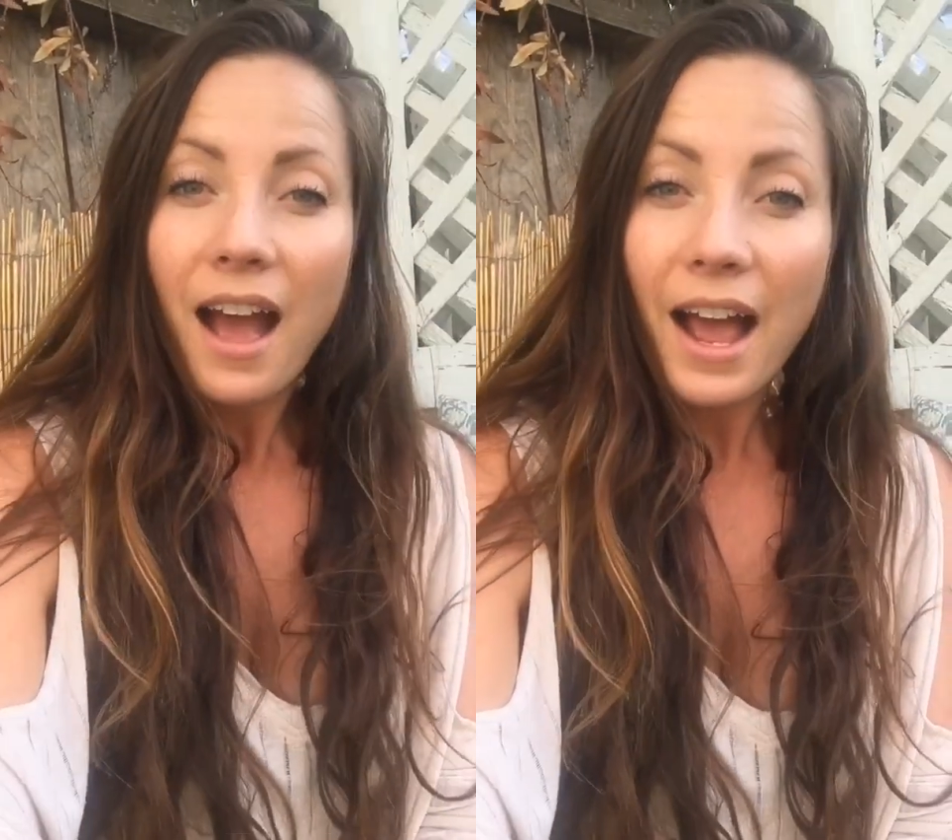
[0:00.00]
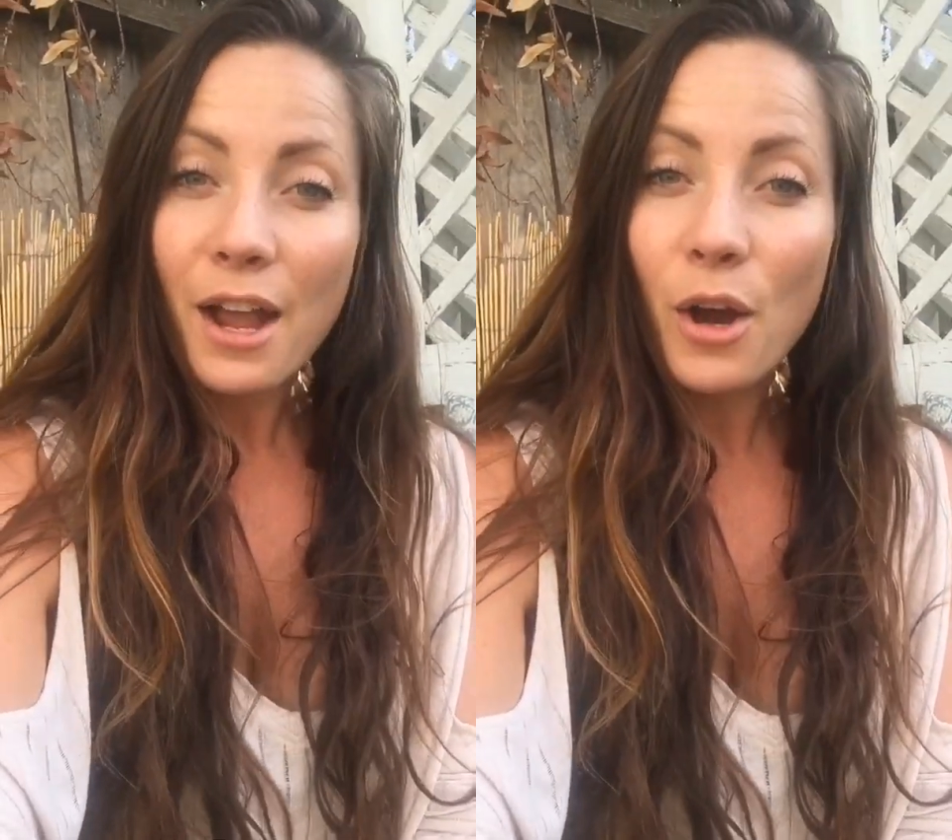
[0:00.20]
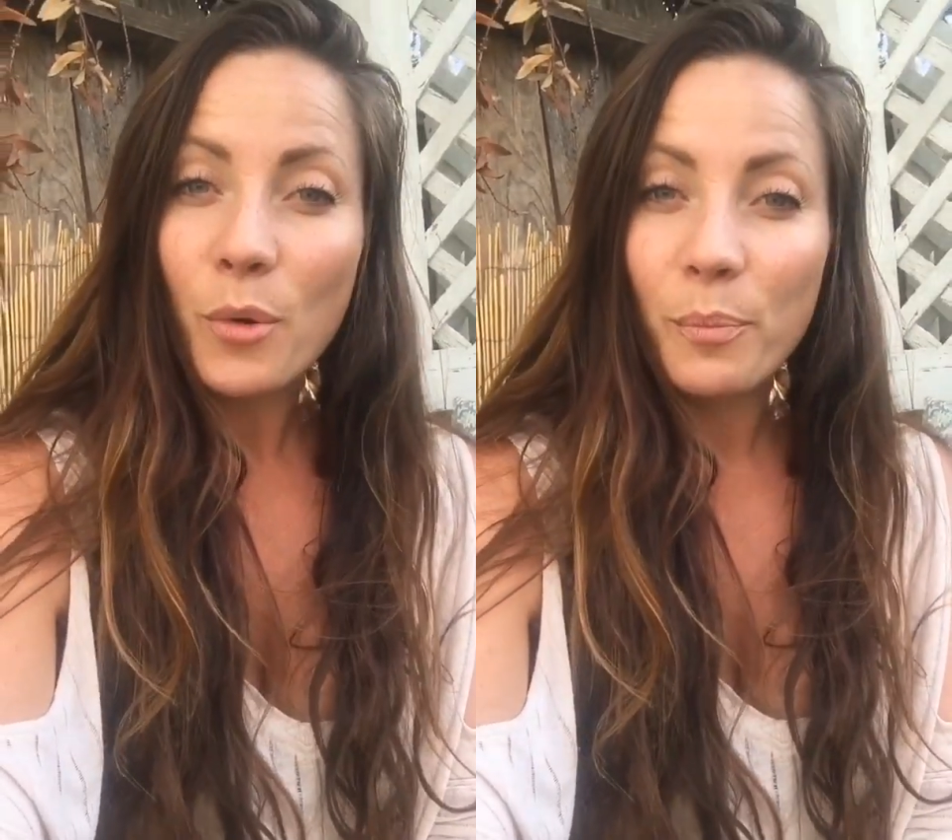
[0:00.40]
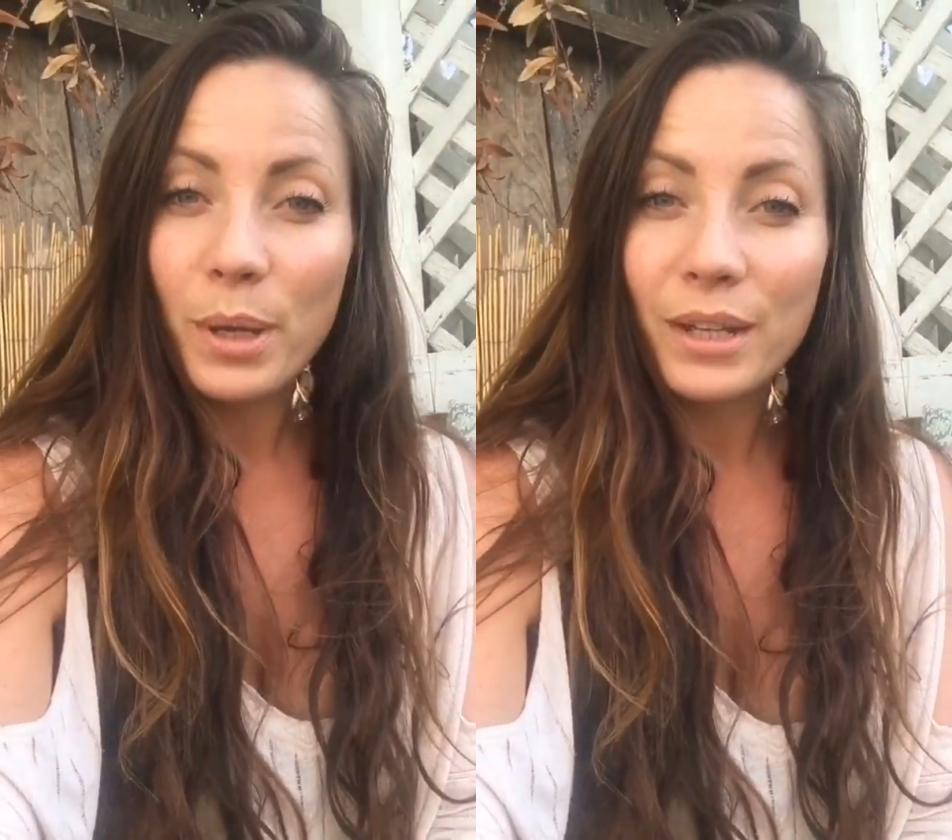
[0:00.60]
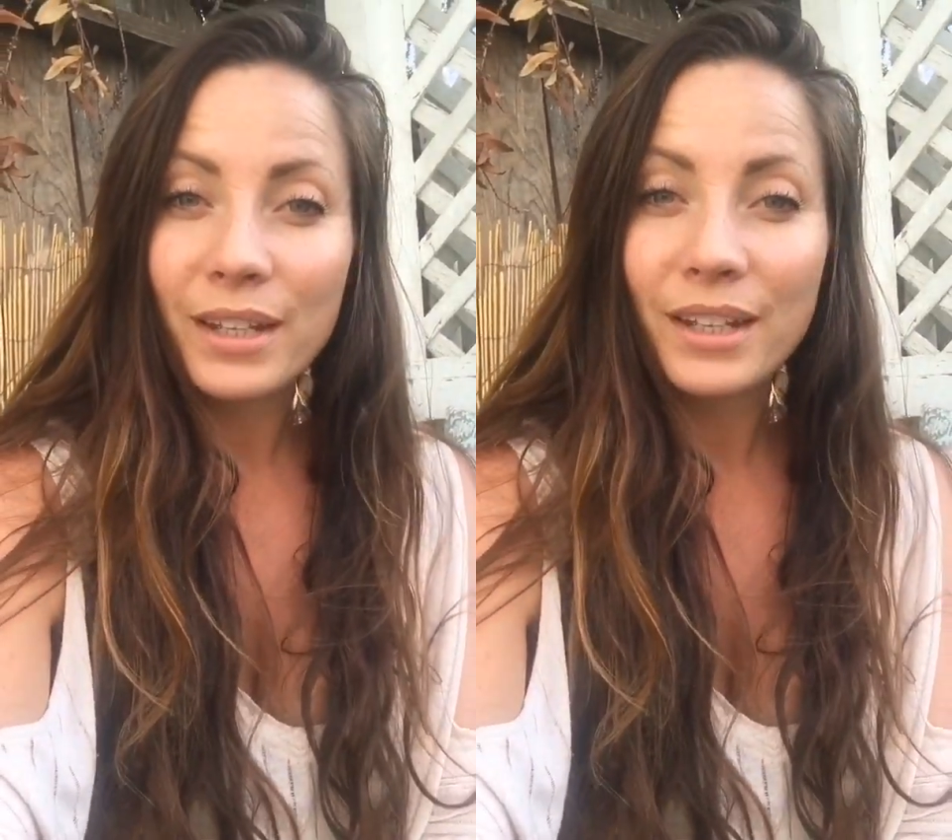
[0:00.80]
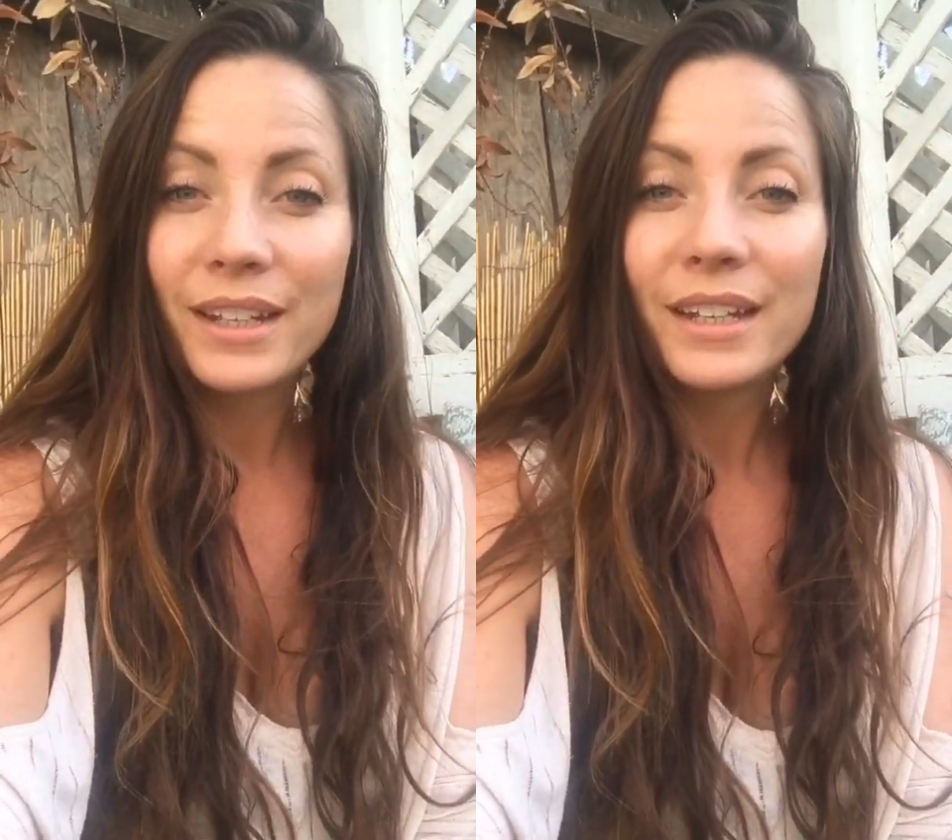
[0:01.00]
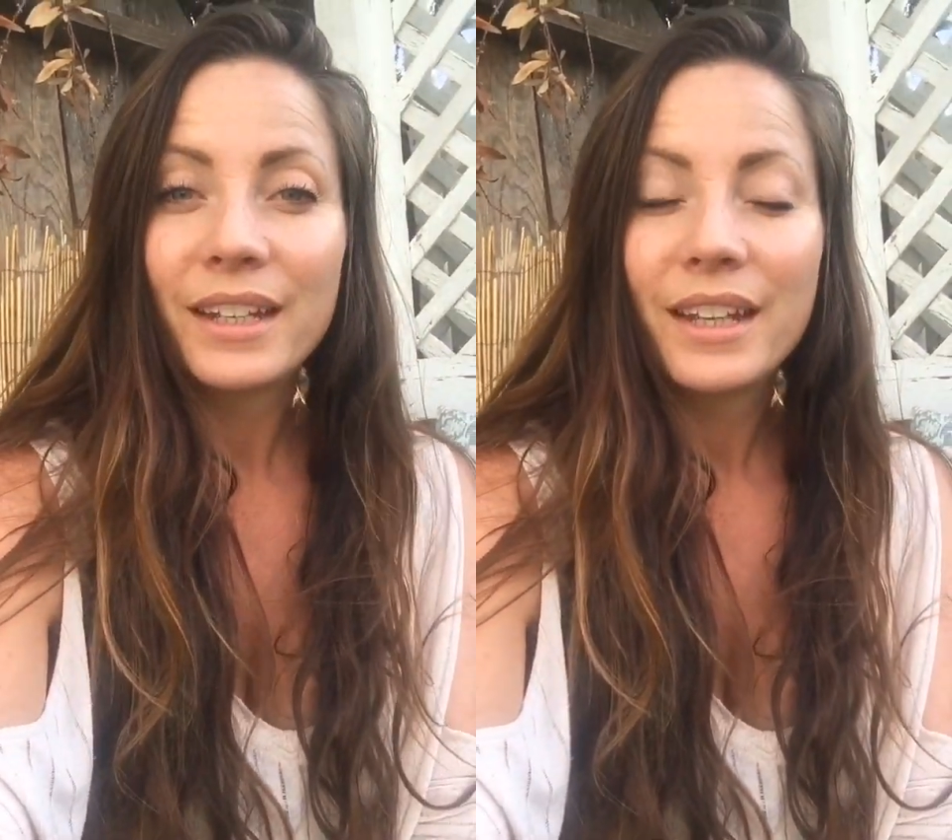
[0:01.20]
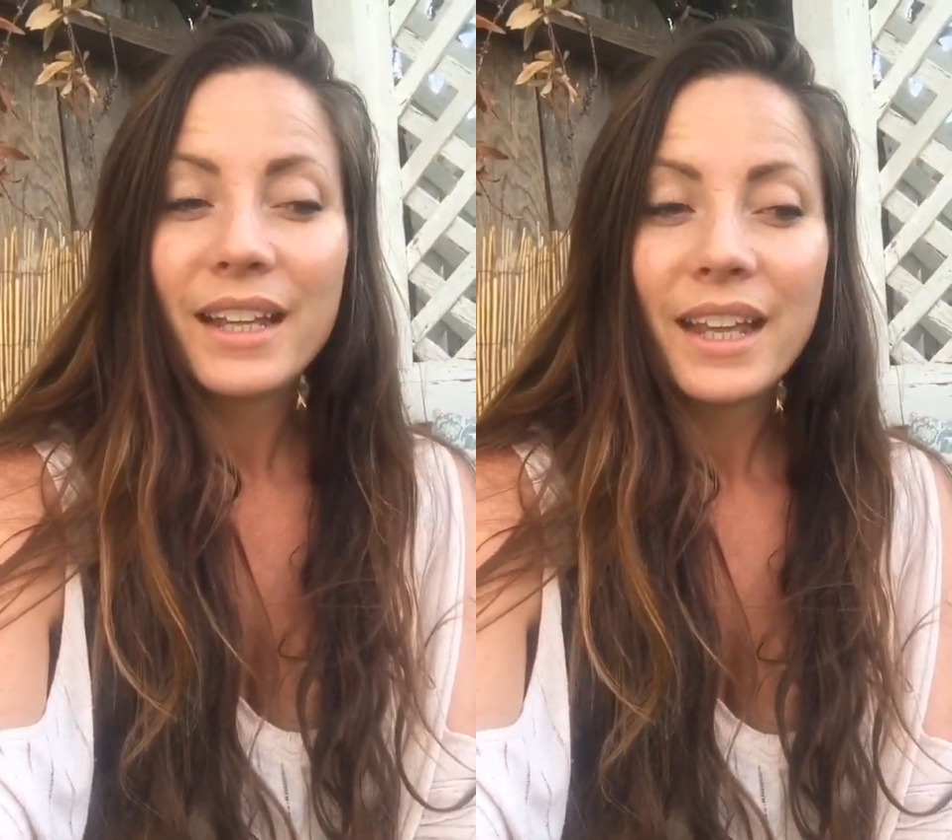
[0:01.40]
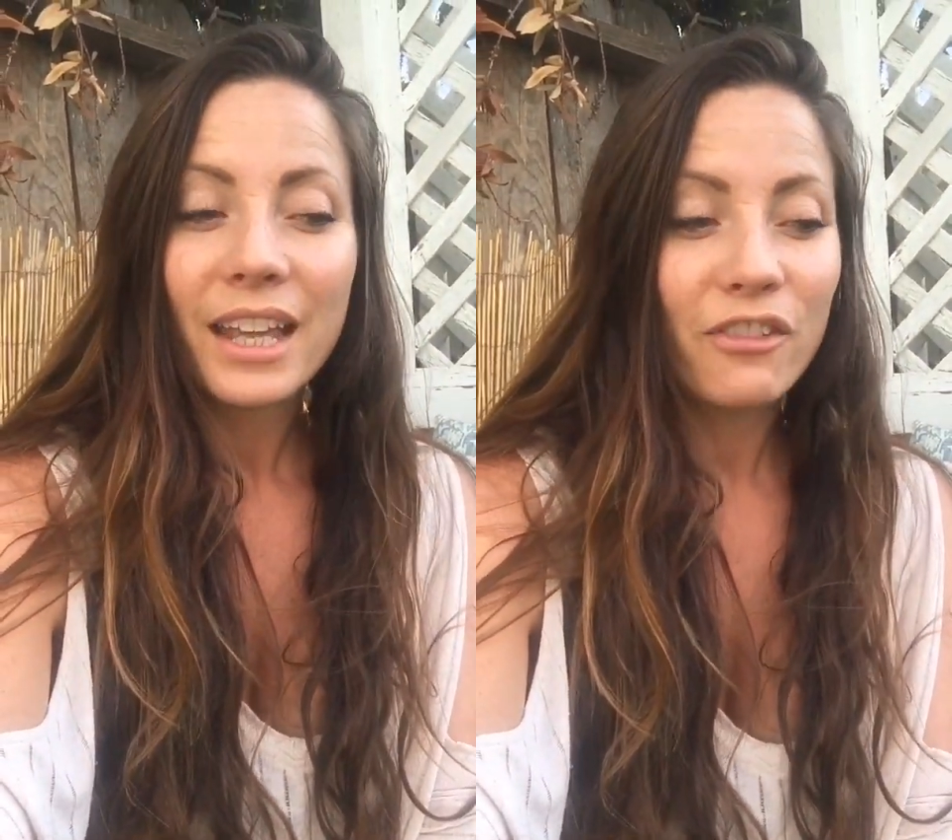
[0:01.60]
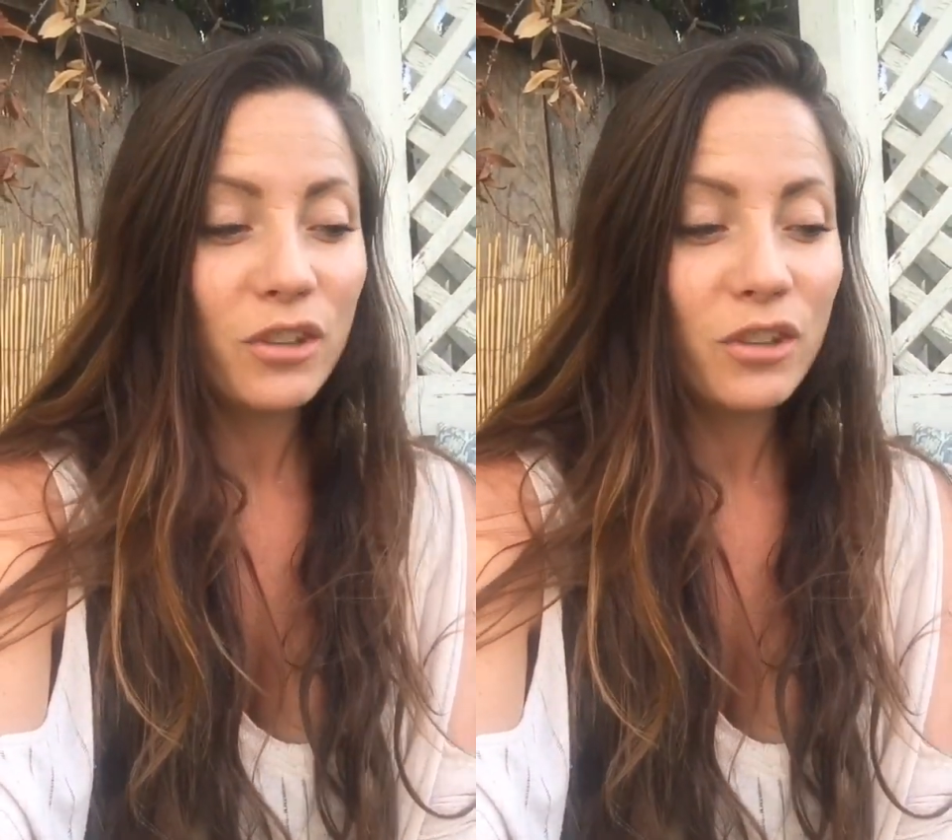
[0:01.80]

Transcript: I hope if